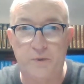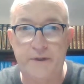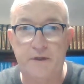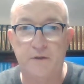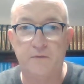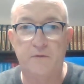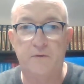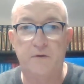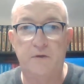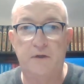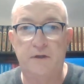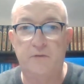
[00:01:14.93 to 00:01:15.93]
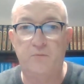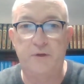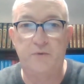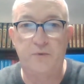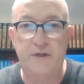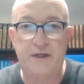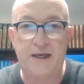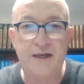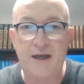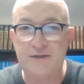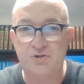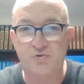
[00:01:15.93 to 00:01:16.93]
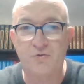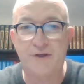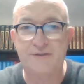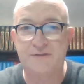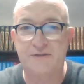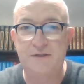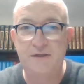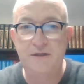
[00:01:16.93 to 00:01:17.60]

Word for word: where uh, where we cannot trust